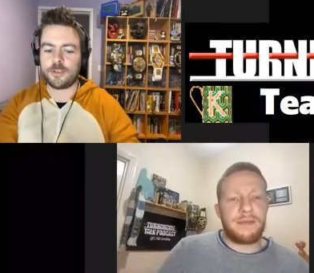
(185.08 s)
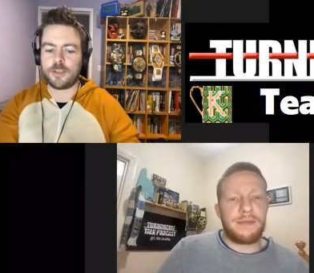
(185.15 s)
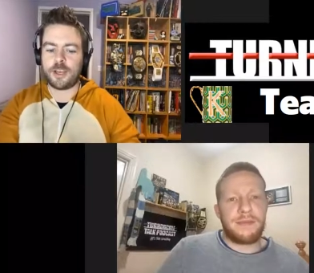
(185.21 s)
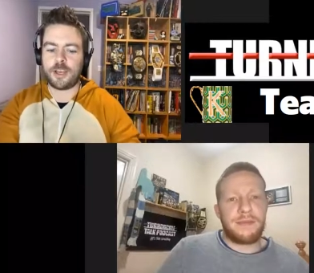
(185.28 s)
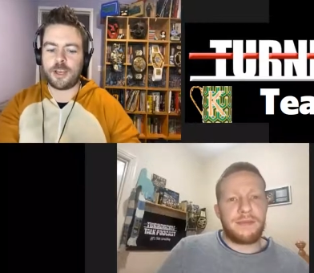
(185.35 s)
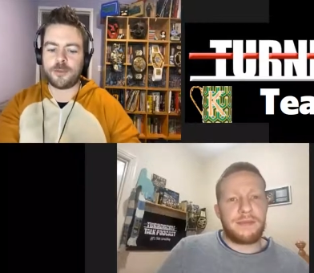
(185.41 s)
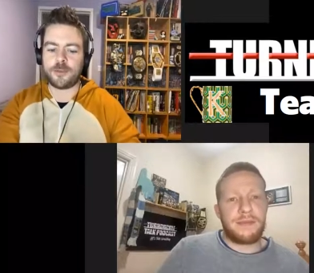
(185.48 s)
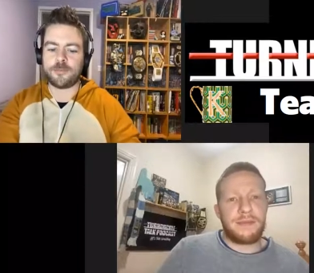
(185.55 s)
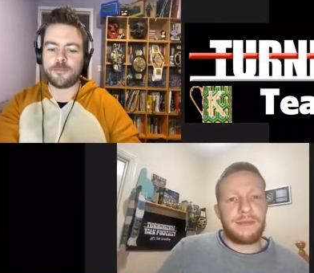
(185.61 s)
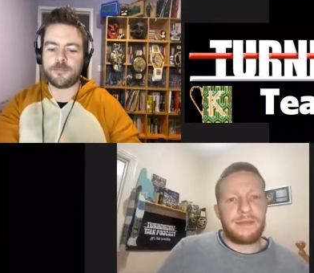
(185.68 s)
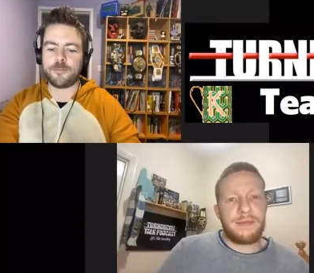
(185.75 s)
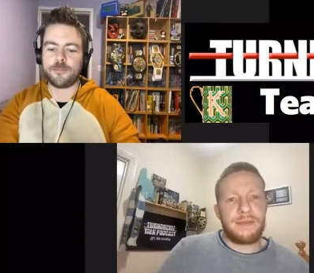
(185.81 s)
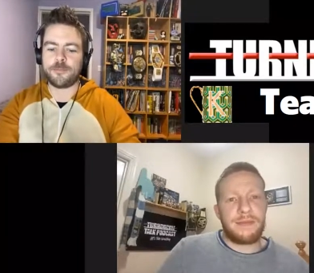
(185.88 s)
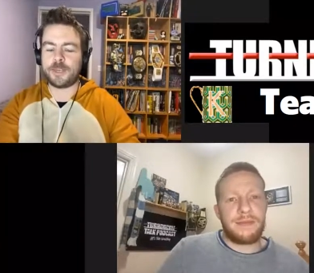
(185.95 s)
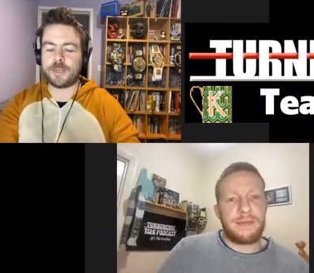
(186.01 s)

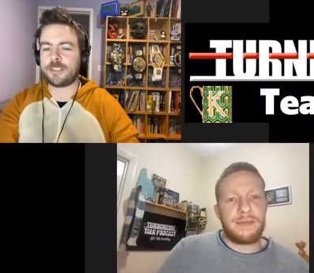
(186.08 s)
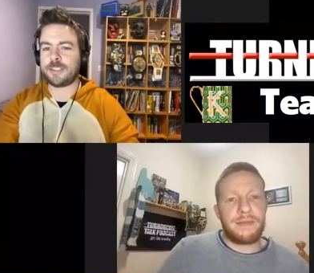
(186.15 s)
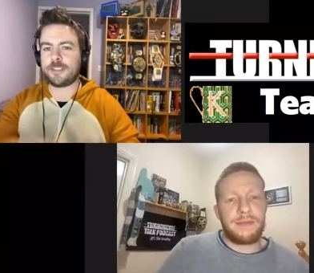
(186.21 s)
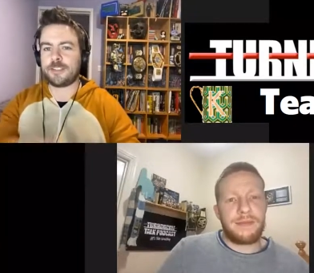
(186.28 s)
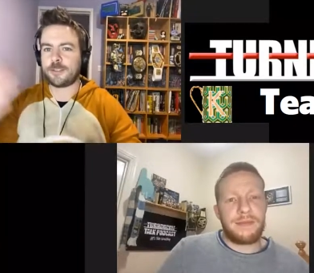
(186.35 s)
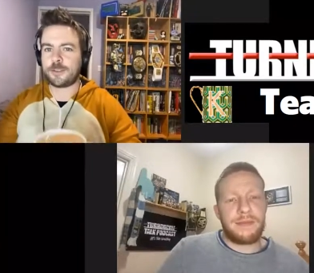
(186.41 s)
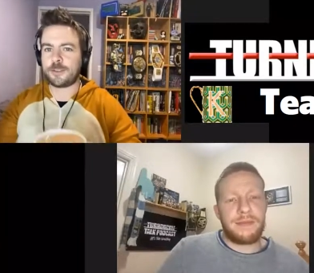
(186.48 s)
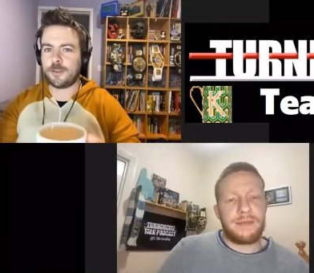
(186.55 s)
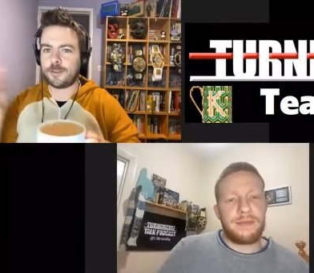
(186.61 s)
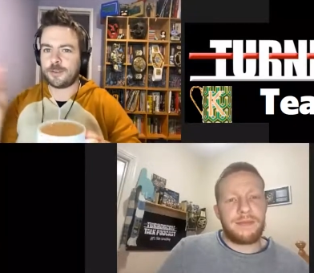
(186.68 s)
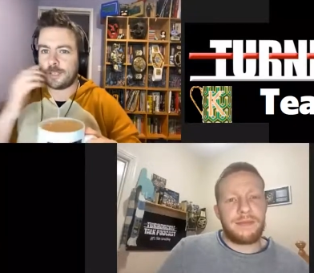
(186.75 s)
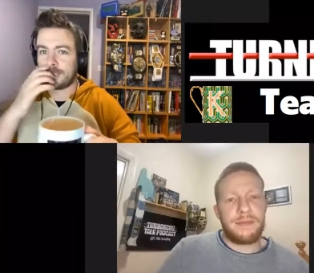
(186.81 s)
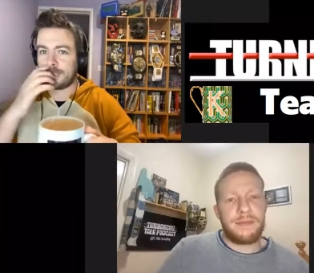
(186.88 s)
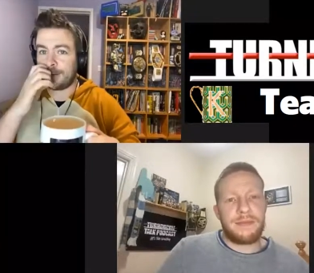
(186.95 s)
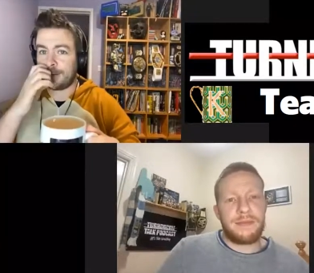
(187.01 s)
Speaker 1: Um, my sister's called
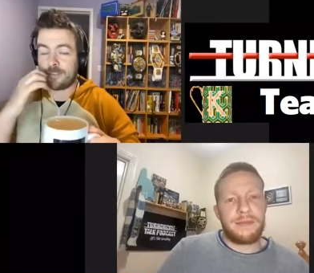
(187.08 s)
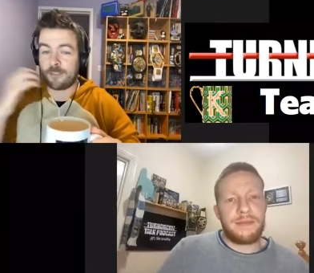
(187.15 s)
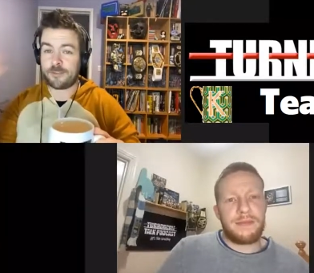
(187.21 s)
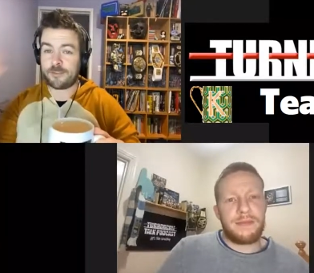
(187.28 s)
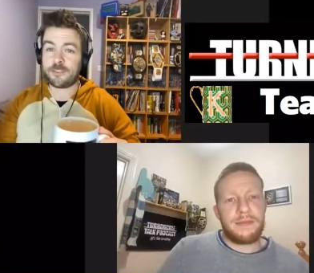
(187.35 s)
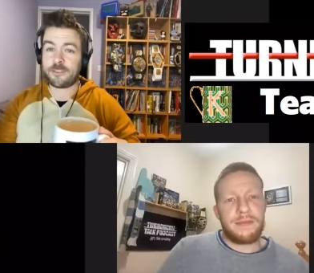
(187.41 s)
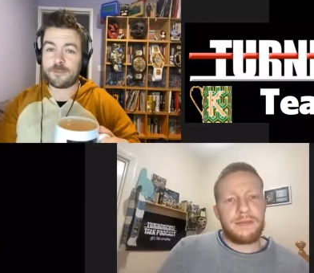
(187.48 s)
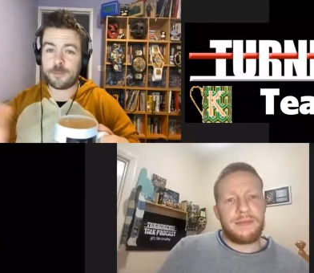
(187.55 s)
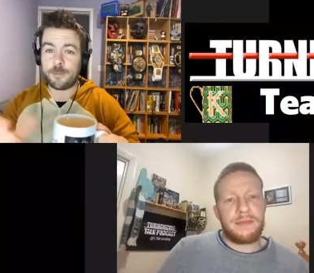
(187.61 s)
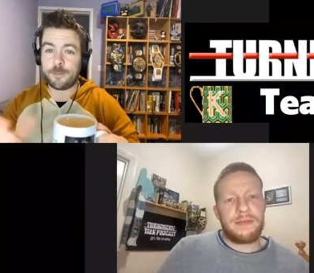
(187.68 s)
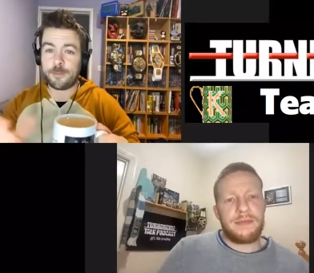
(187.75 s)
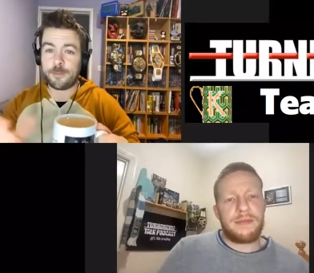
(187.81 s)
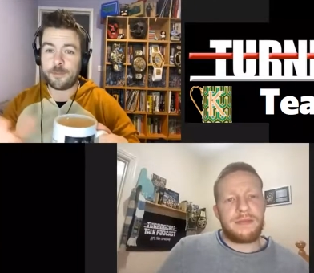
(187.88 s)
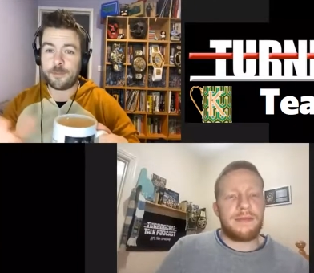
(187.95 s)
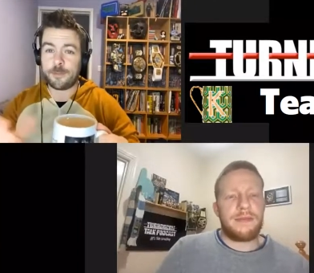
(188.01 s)
this, whatever. Things from the
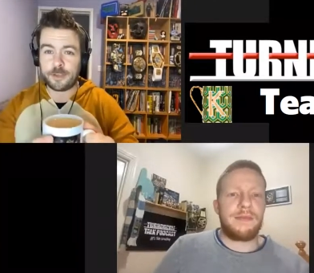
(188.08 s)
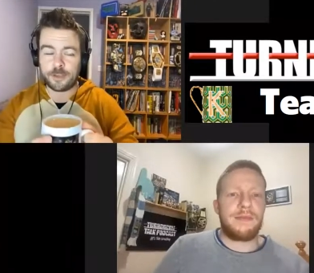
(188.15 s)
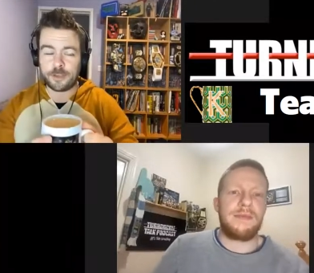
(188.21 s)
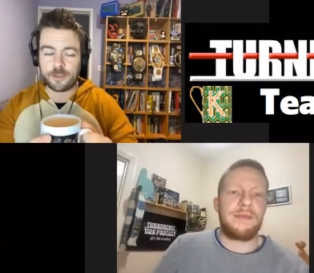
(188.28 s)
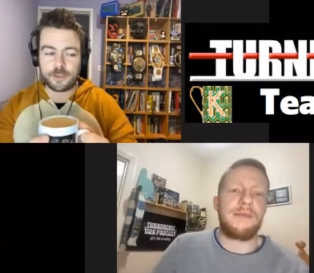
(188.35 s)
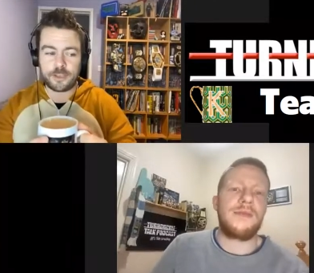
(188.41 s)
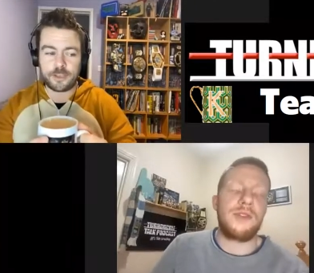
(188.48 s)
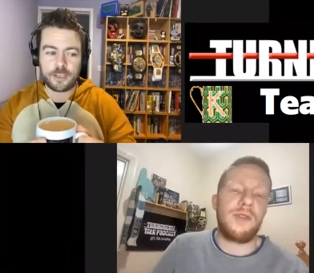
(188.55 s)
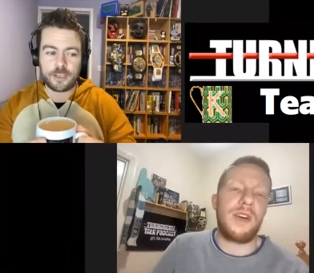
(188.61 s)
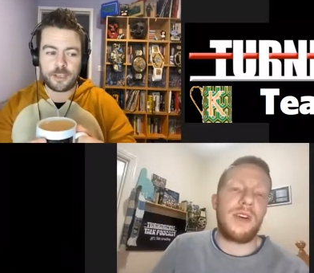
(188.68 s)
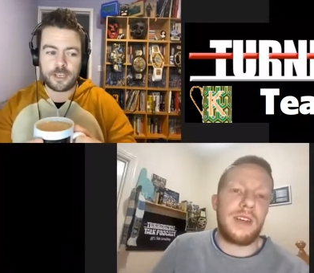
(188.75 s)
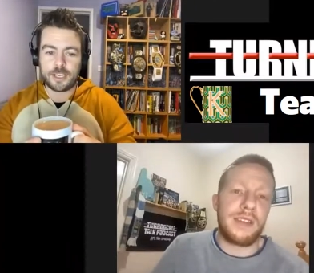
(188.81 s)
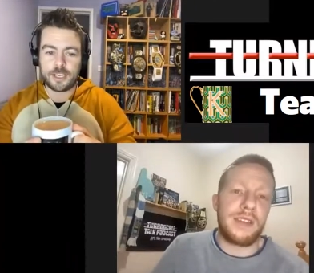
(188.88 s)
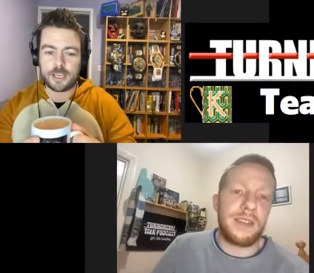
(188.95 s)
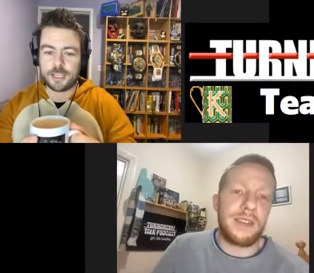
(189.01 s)
book,
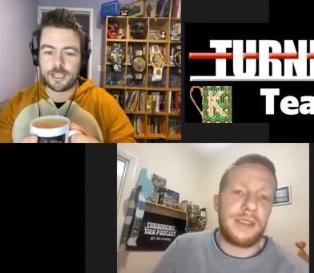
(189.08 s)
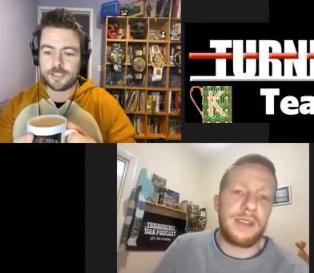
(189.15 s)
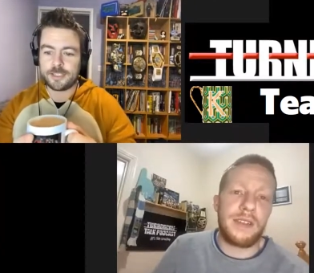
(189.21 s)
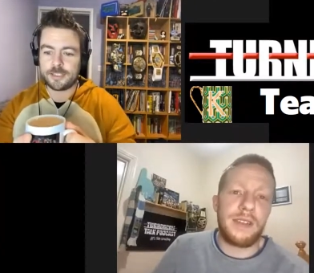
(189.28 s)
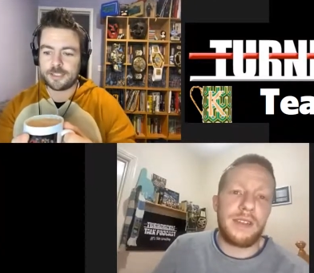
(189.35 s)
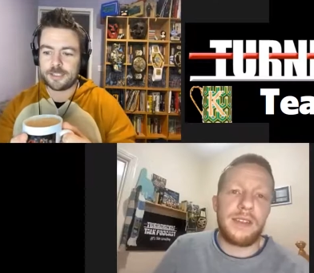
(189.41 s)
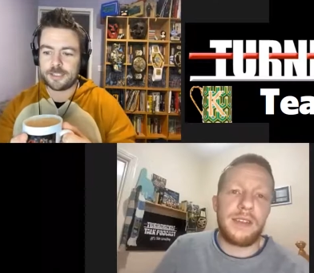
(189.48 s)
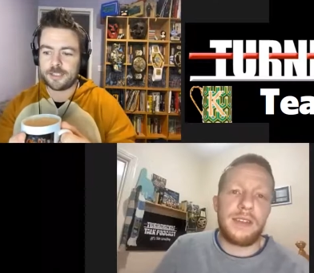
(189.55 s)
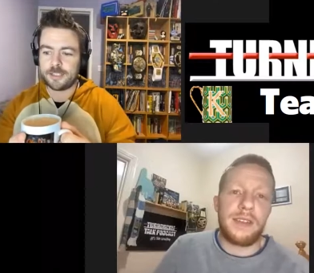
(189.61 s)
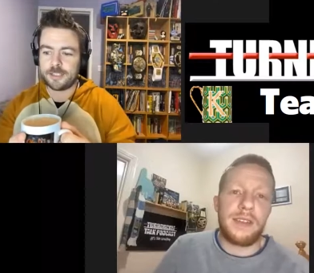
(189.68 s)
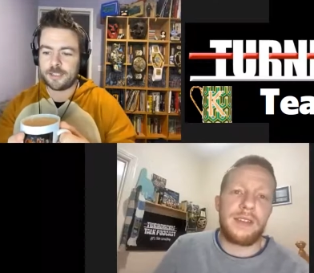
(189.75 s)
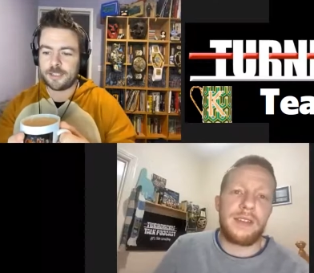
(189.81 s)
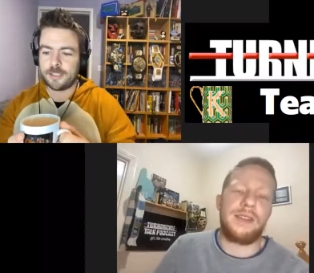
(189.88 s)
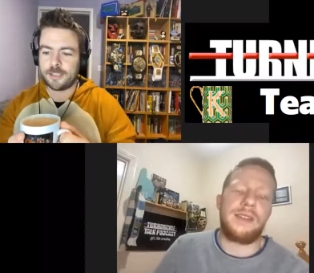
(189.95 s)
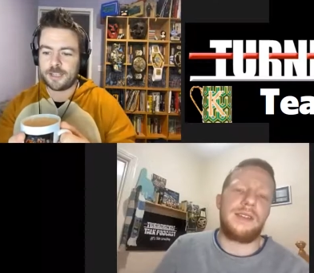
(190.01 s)
right. and
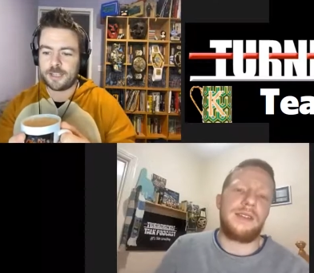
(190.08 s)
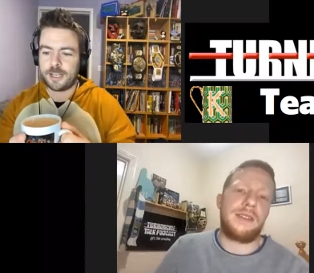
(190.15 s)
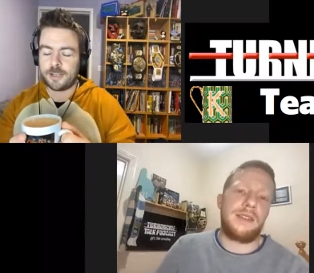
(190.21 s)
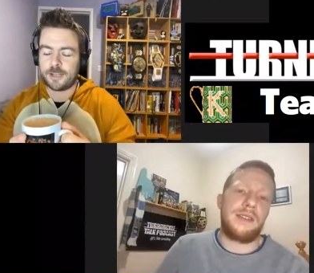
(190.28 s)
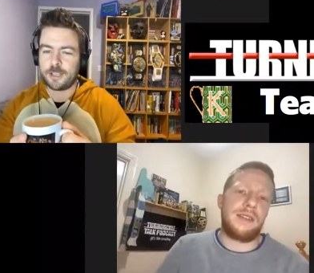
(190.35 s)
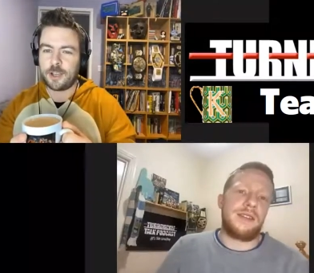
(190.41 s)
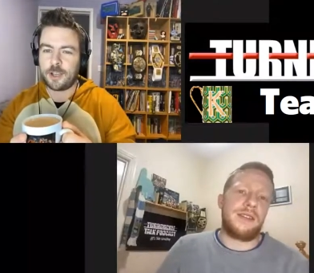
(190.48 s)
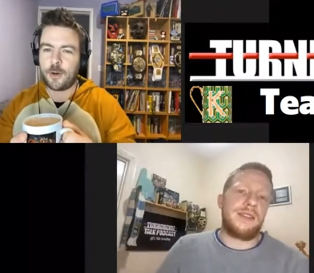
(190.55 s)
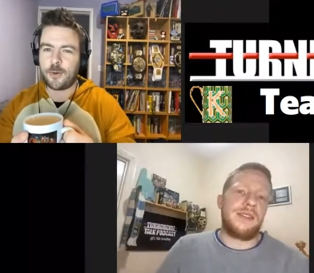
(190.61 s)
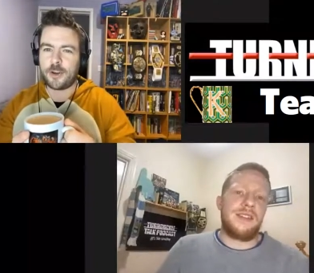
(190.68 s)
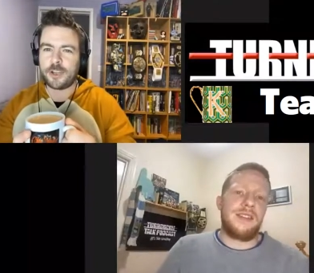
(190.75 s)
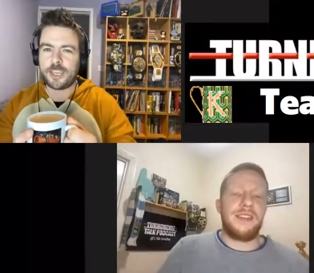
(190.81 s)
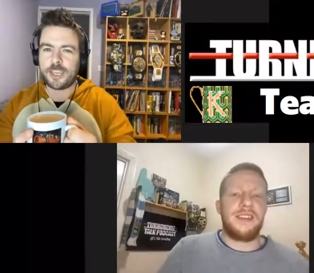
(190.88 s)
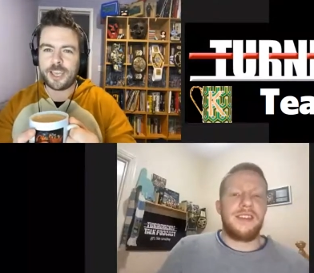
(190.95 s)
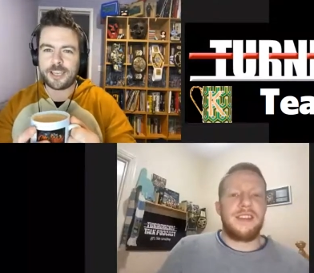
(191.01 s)
I only got
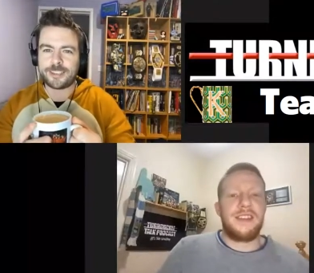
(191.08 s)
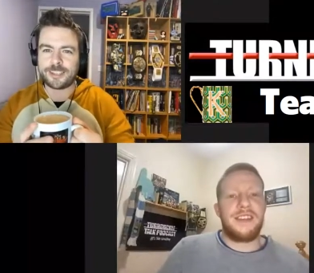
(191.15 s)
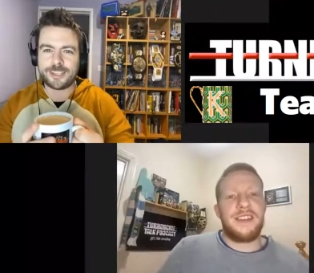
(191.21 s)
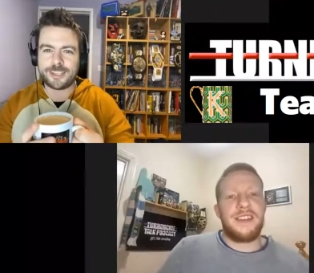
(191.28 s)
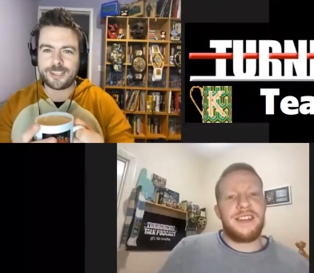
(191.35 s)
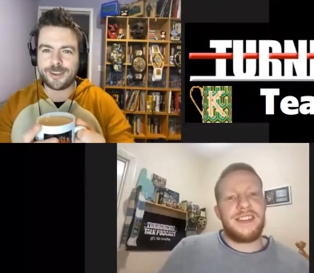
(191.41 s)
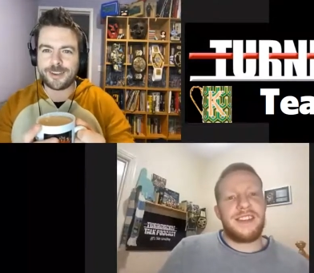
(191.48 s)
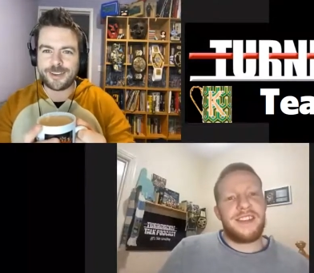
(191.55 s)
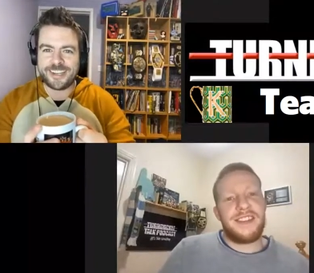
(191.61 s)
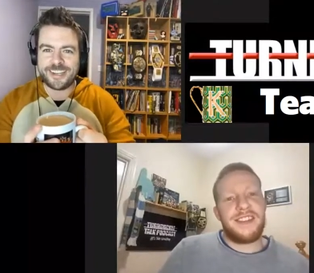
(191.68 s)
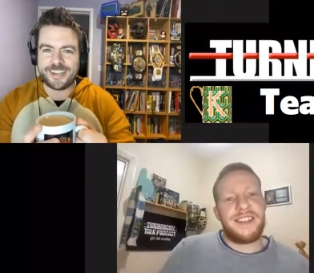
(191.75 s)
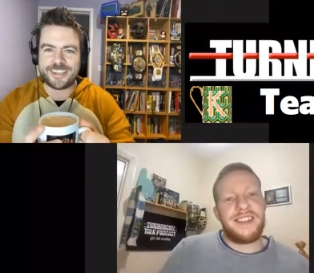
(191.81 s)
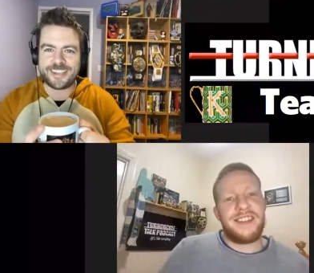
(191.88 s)
one guess, and then I got.